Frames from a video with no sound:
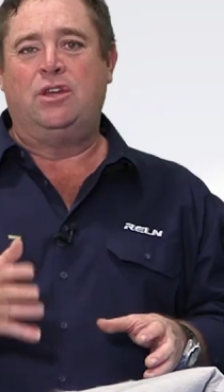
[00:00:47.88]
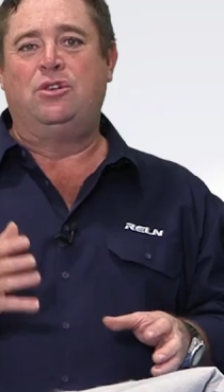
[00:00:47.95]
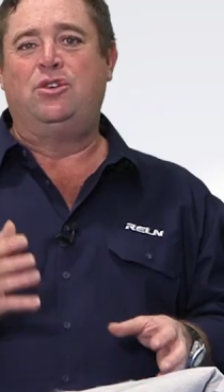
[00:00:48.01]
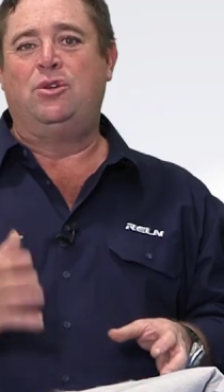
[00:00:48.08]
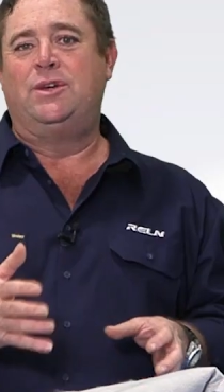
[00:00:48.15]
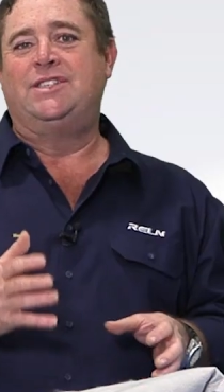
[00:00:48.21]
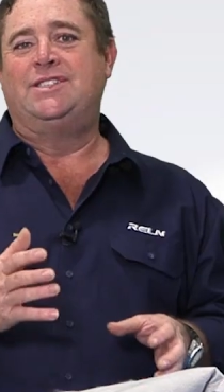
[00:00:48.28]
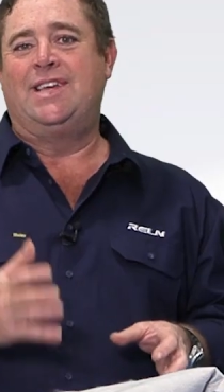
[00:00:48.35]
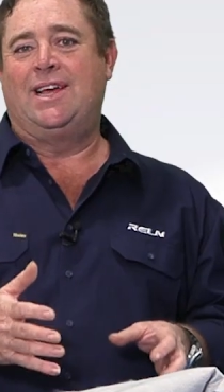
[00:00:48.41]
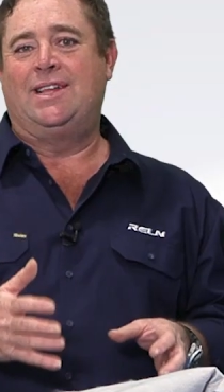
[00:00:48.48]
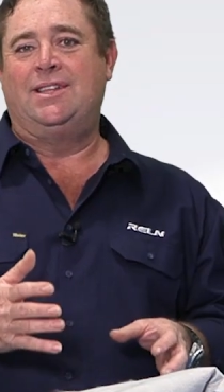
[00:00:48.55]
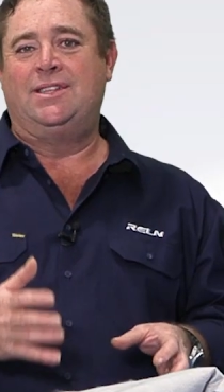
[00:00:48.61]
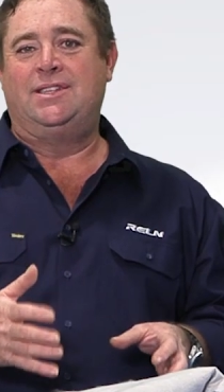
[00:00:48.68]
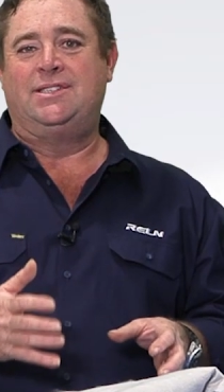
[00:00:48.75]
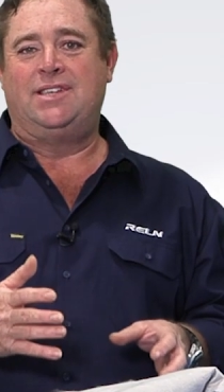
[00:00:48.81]
It'll do
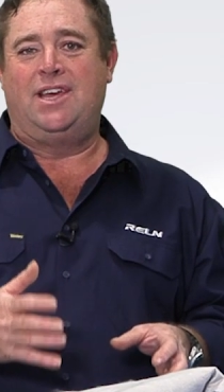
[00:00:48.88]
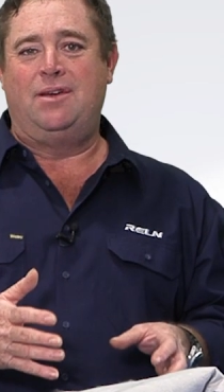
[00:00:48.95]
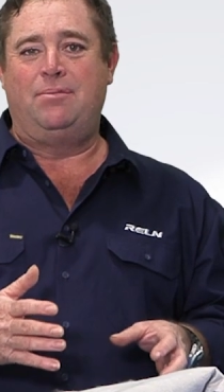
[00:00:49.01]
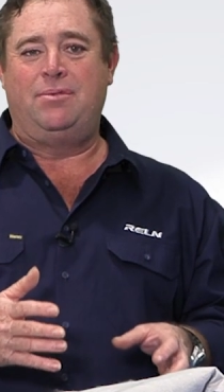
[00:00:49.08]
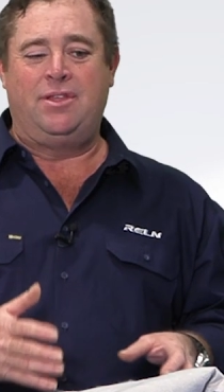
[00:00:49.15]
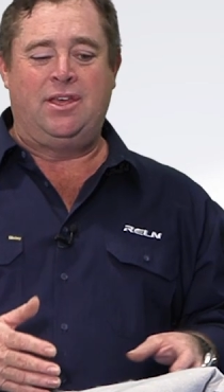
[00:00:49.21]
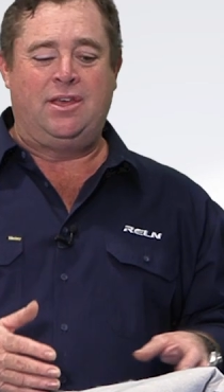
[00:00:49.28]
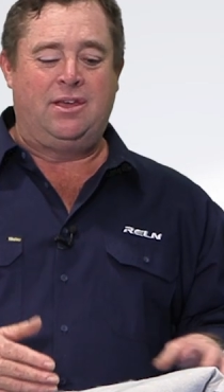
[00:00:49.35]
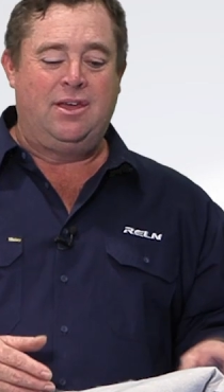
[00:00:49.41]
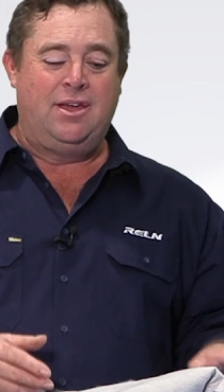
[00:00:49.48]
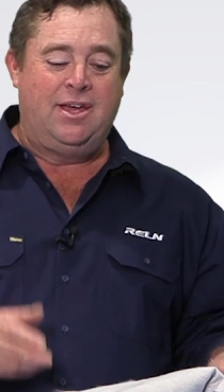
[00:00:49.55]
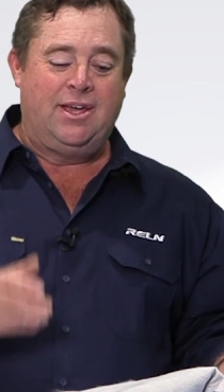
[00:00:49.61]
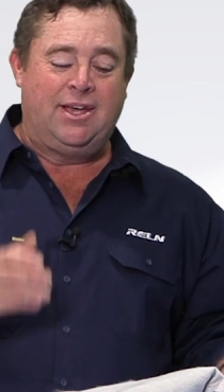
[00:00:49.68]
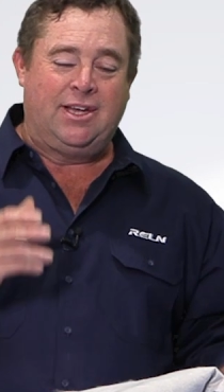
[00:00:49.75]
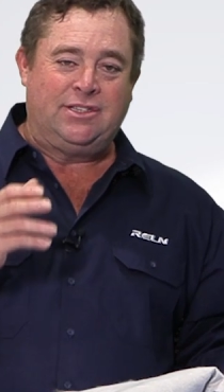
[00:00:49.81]
exactly the same thing.
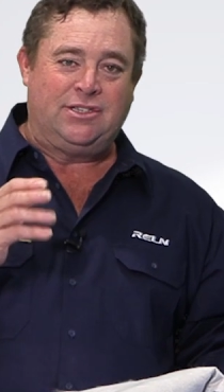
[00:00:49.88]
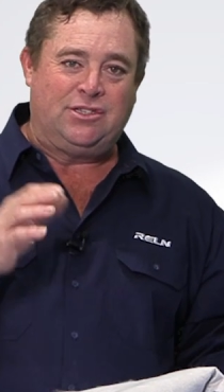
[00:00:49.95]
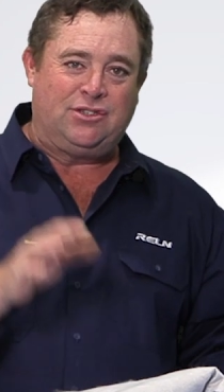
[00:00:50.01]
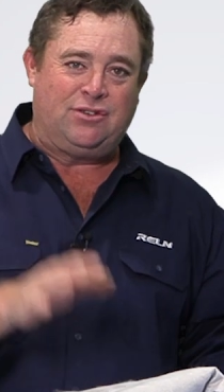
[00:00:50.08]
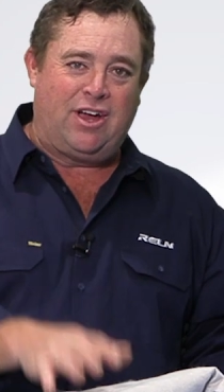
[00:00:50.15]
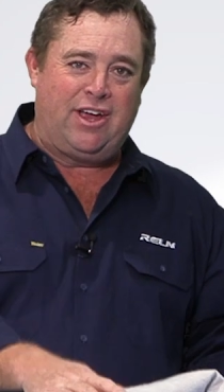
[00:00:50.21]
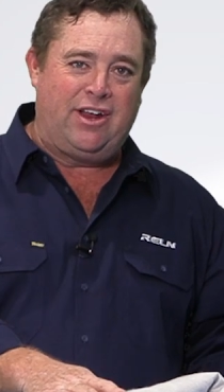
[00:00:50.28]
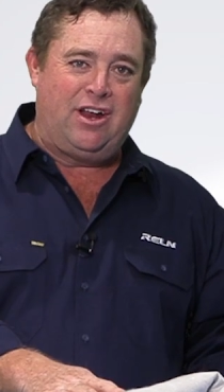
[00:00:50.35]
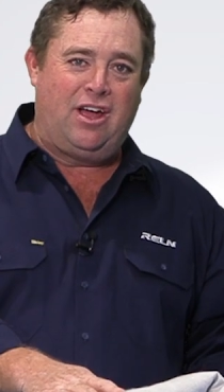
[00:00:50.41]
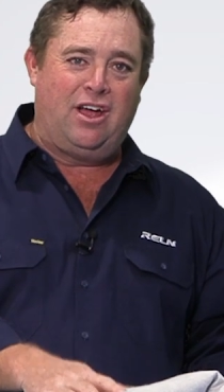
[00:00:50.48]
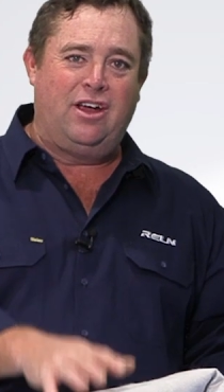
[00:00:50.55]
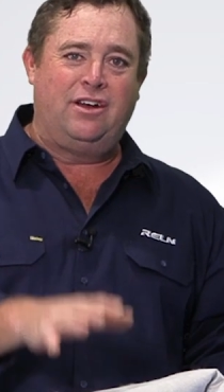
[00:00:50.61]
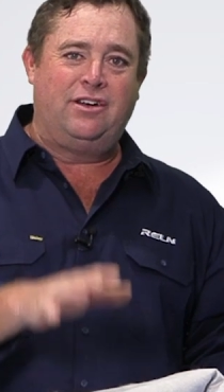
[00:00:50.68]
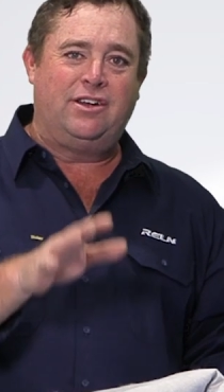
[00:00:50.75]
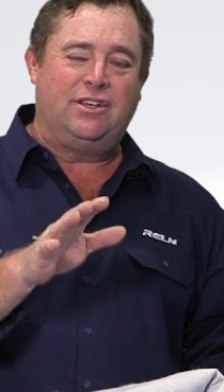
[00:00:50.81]
It's Australian
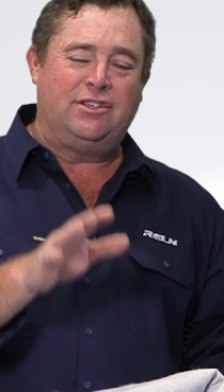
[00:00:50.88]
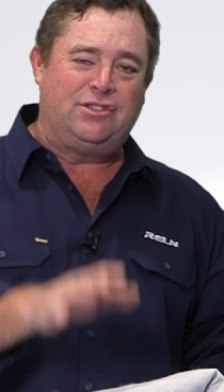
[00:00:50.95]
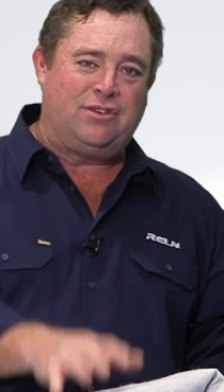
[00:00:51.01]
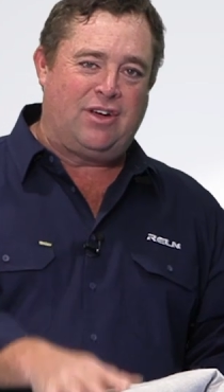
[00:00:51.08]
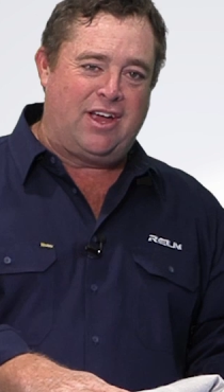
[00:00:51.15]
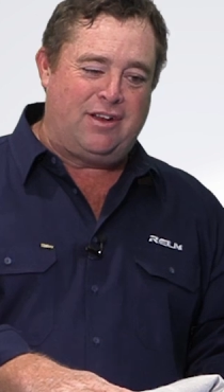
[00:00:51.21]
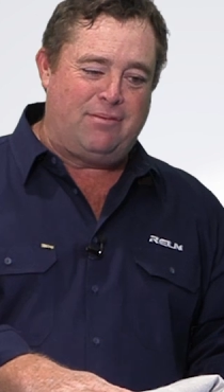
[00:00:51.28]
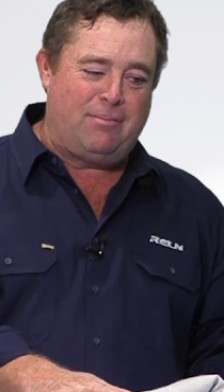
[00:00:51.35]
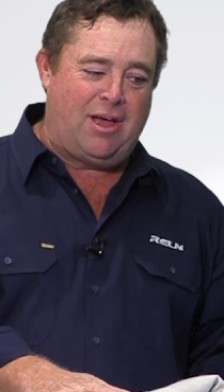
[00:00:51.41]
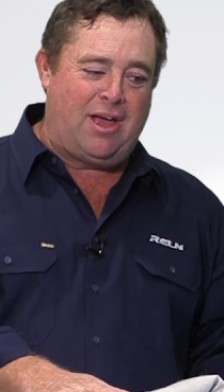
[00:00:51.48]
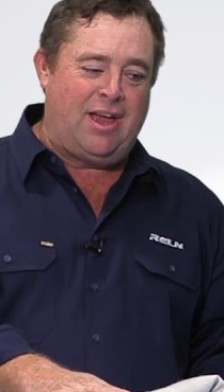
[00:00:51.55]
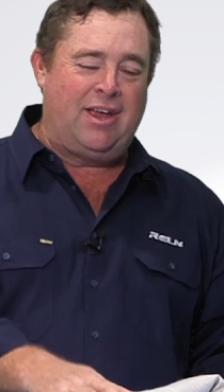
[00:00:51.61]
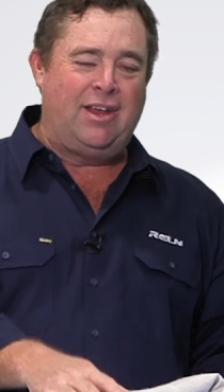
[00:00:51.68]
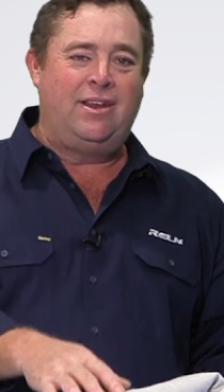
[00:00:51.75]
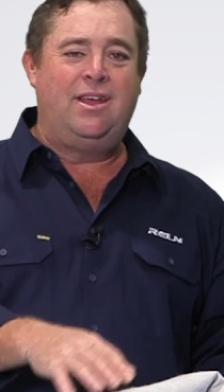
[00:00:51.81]
owned, Australian
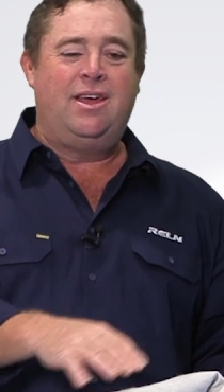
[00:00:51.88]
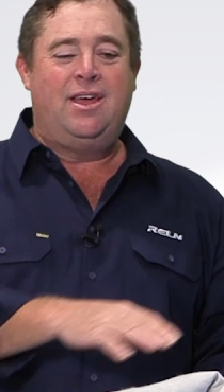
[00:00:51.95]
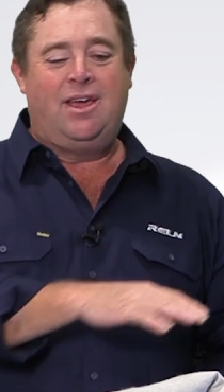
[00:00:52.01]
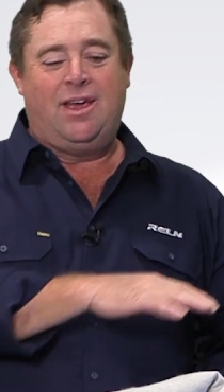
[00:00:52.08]
made,